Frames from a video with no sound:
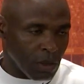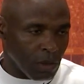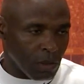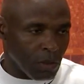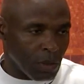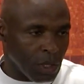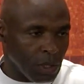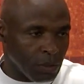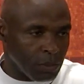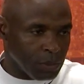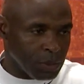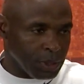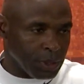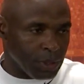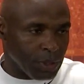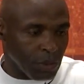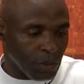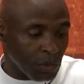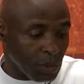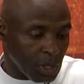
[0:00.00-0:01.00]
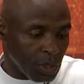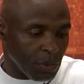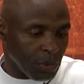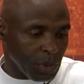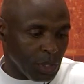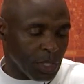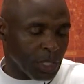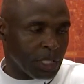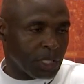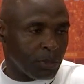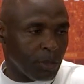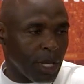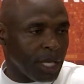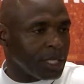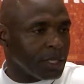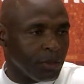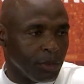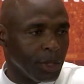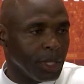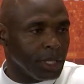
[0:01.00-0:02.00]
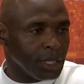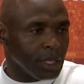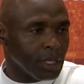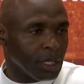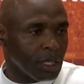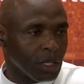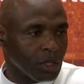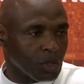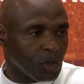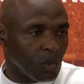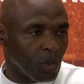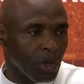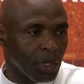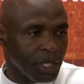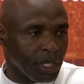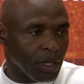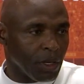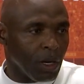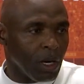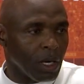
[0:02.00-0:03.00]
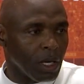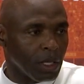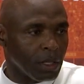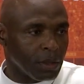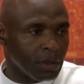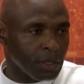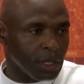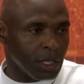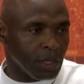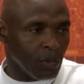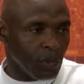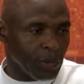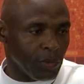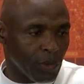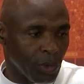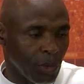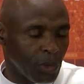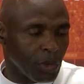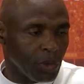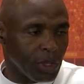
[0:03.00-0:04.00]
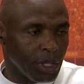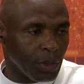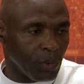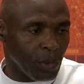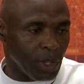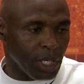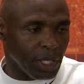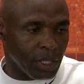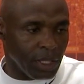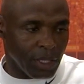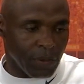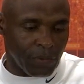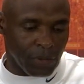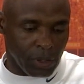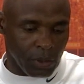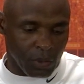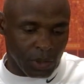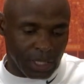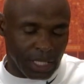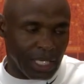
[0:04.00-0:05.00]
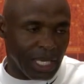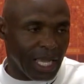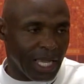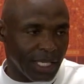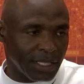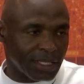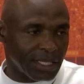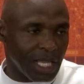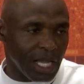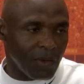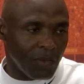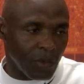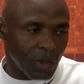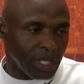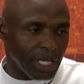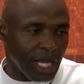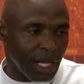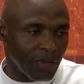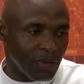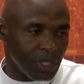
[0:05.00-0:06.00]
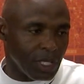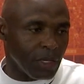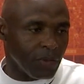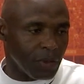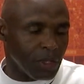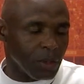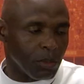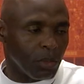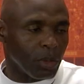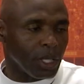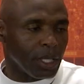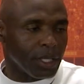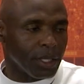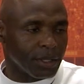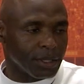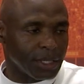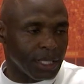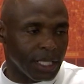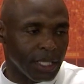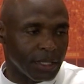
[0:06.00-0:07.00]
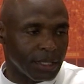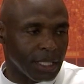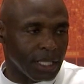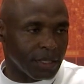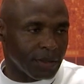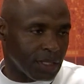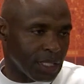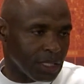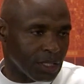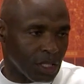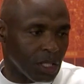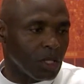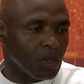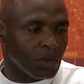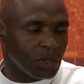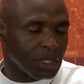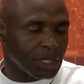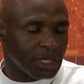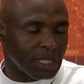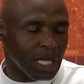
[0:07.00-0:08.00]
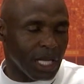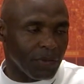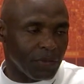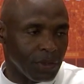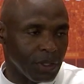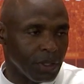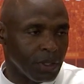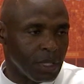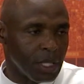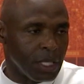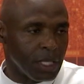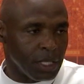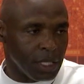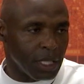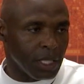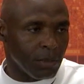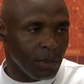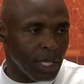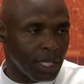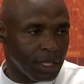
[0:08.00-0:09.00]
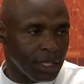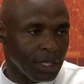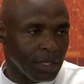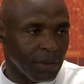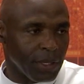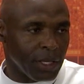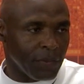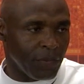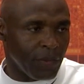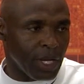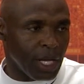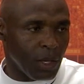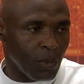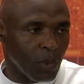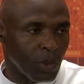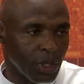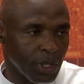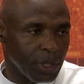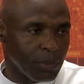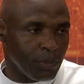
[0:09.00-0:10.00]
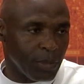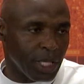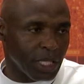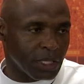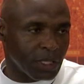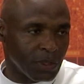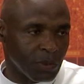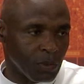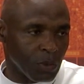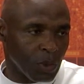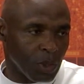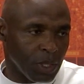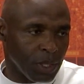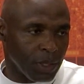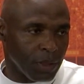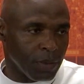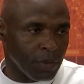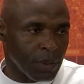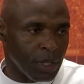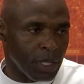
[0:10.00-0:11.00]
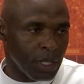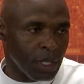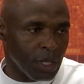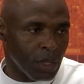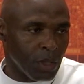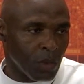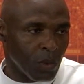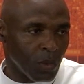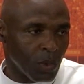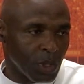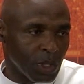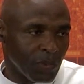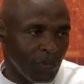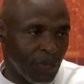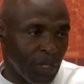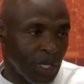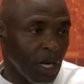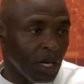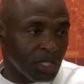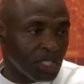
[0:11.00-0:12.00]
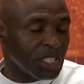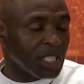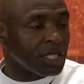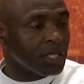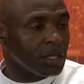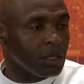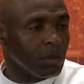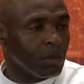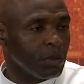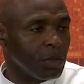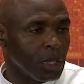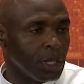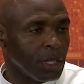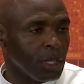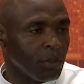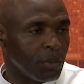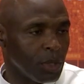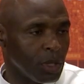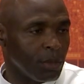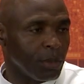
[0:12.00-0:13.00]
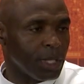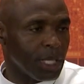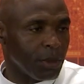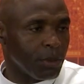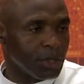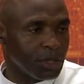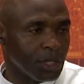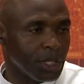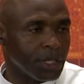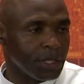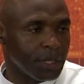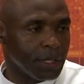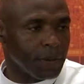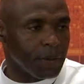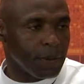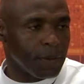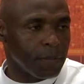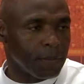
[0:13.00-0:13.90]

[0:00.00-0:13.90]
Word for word: Well, you know, you, you expect to be good because of where you are. And we've recruited well enough here with the last staff where you have enough good players now as, as a coaching staff to get them out there and, and find where they best uh, fit our system and put them in that position.